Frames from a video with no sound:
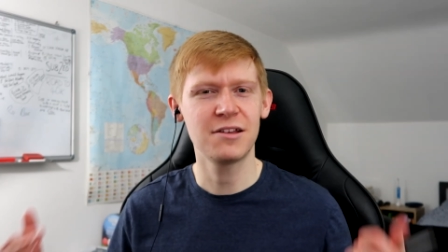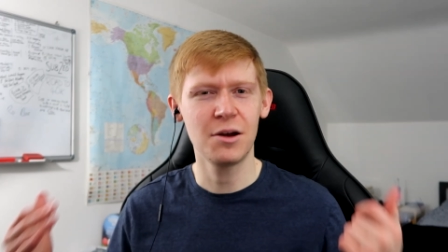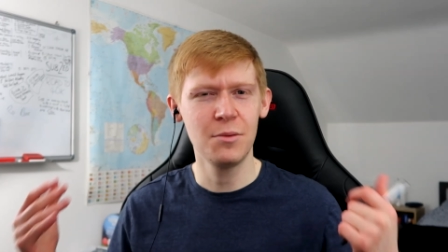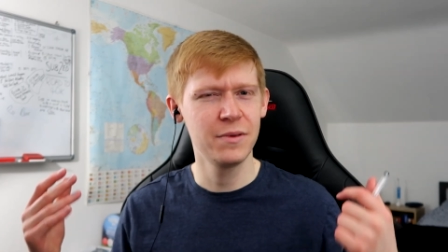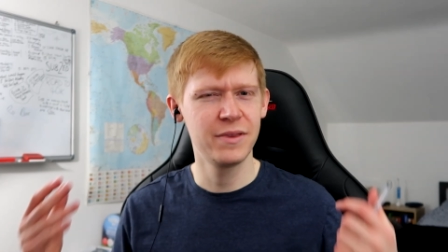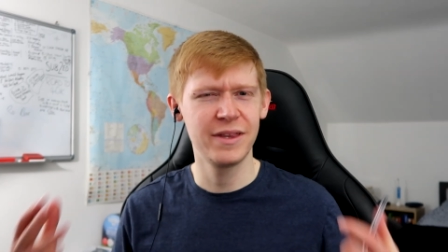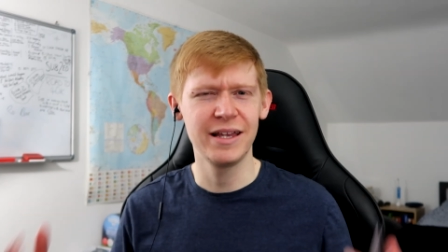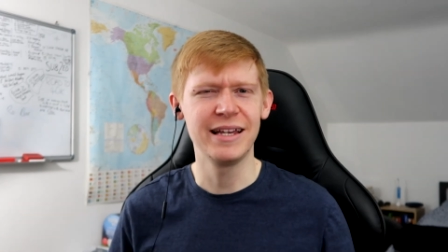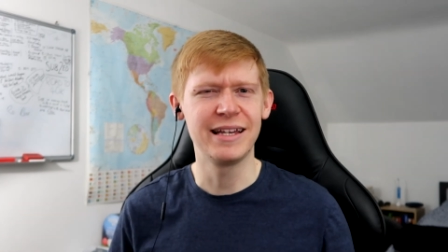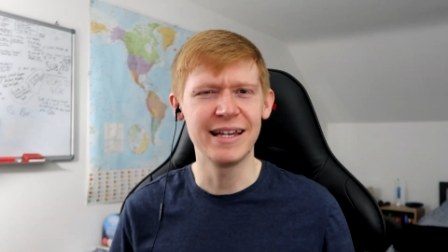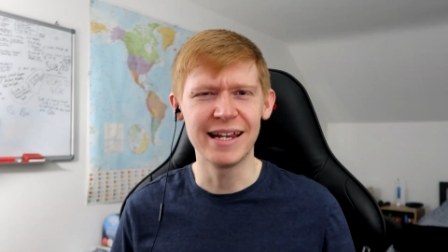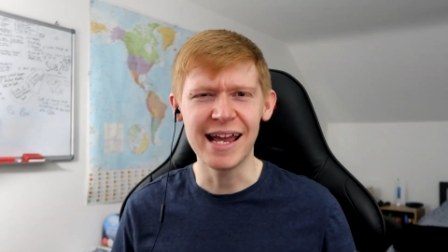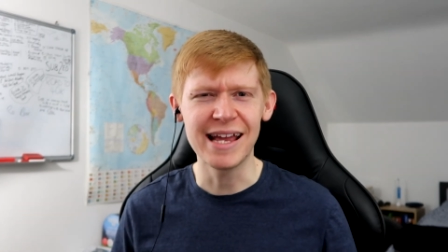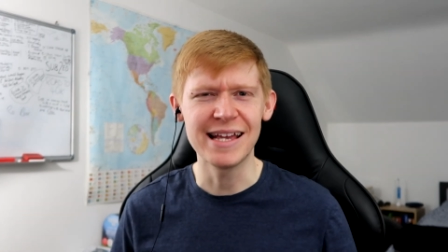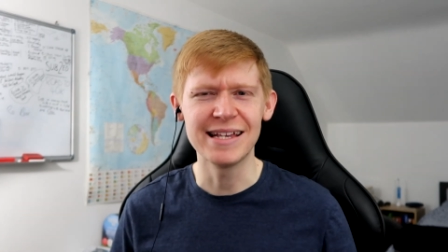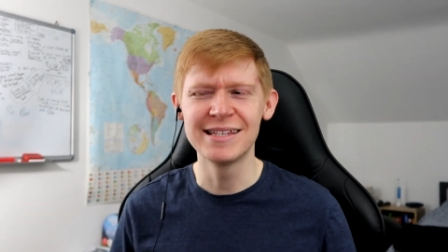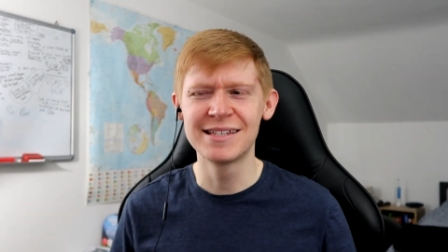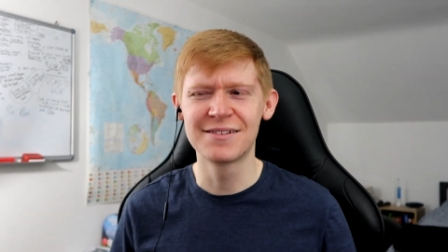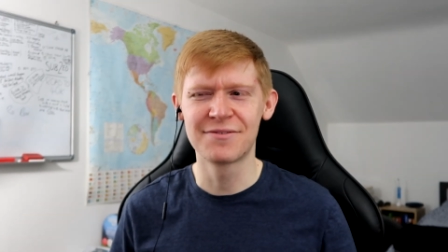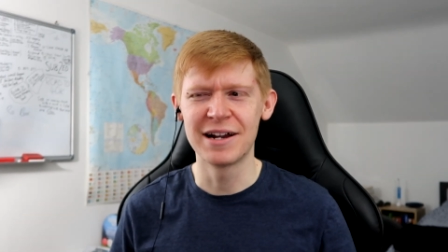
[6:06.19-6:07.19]
I don't think it
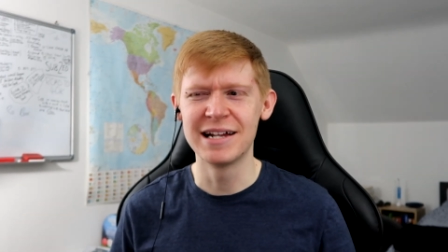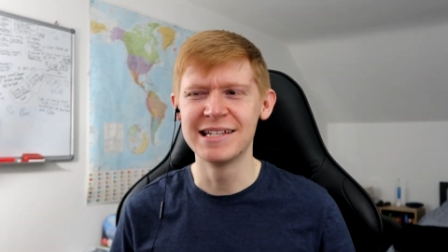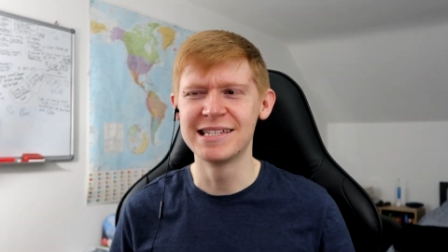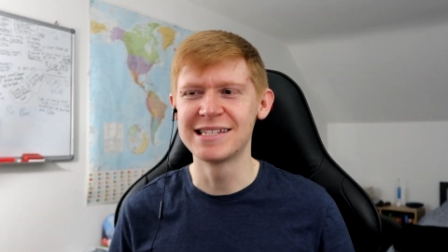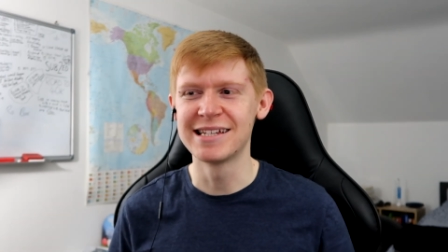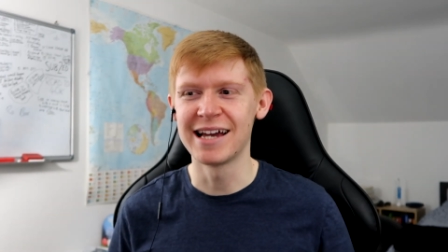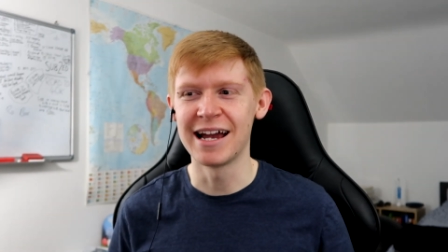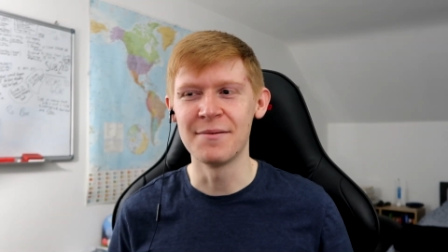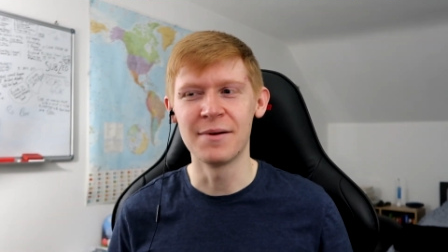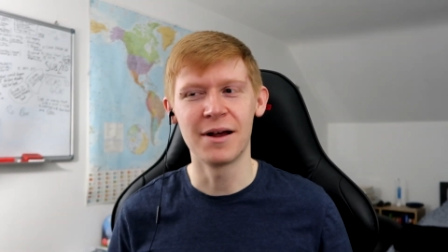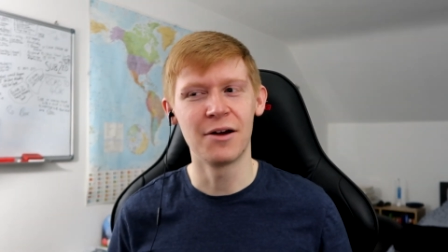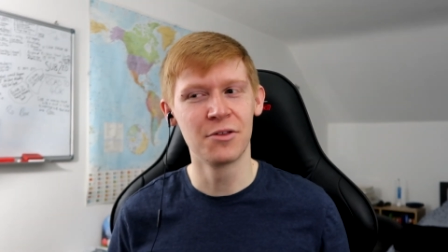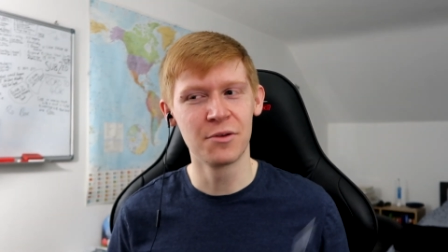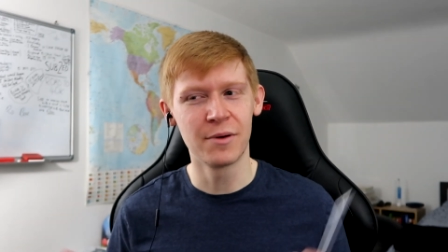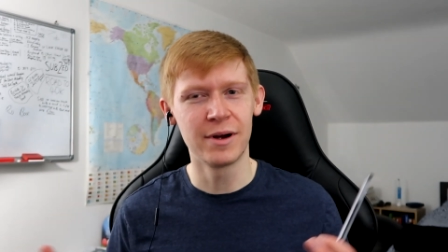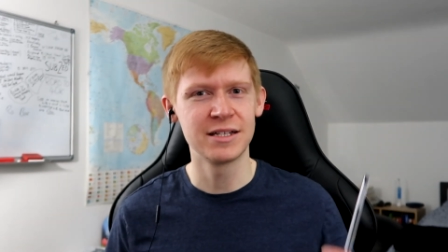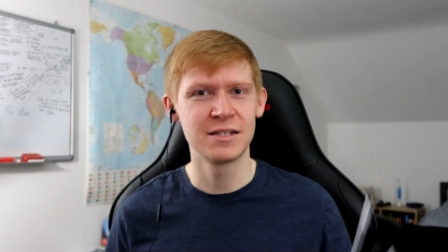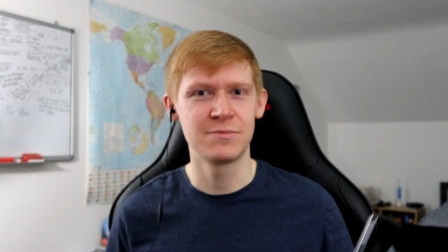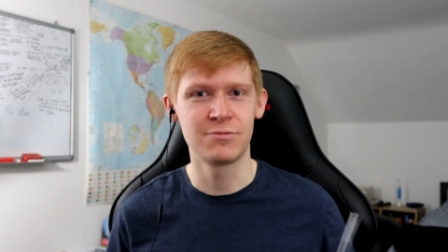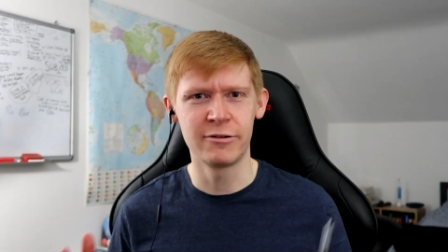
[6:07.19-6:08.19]
is for entertainment,
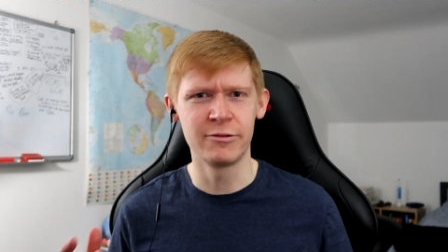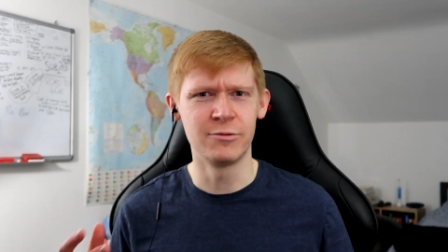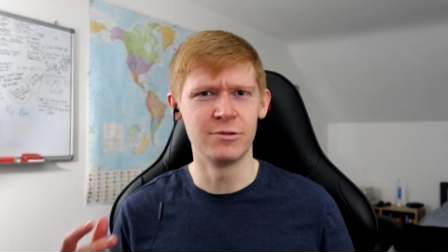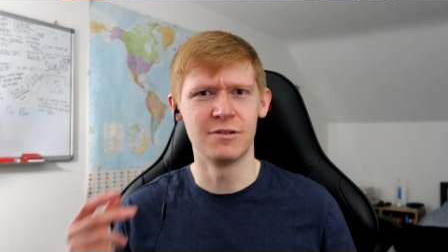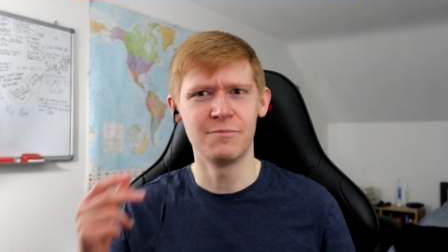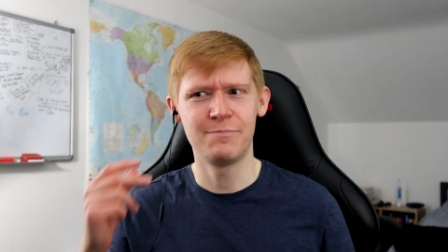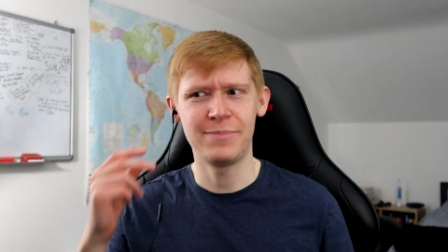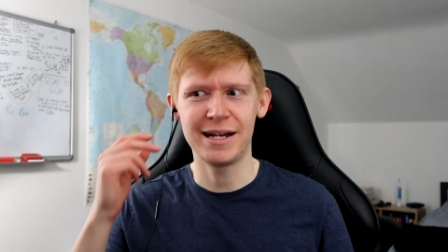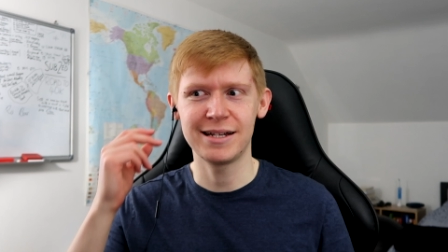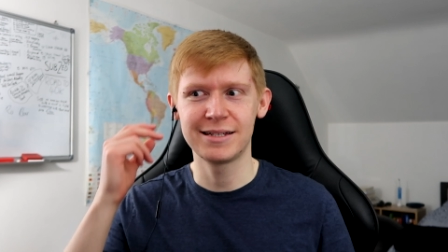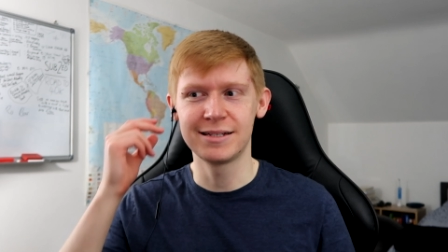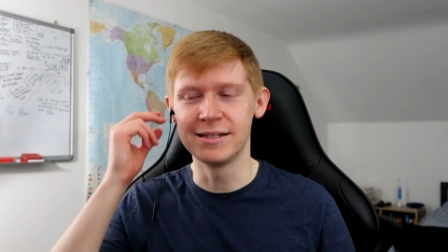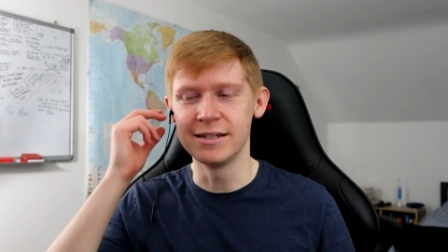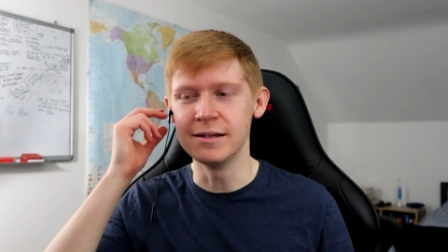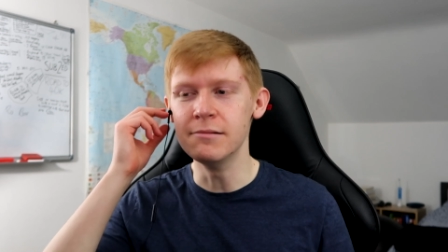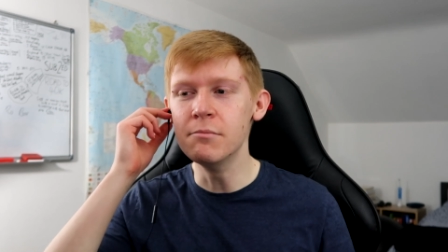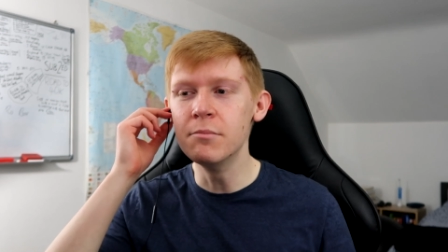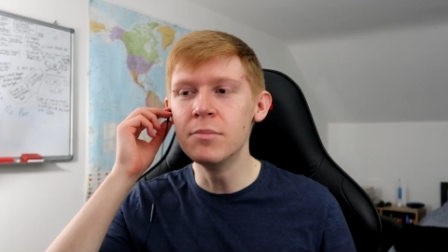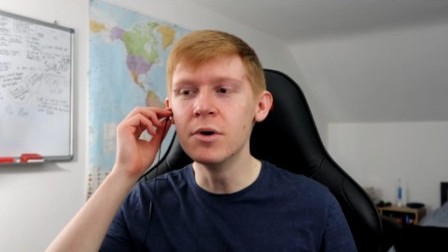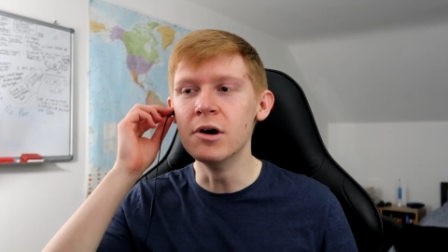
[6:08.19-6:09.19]
otherwise he probably wouldn't have
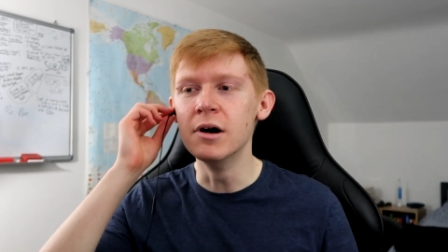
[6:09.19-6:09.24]
battered him.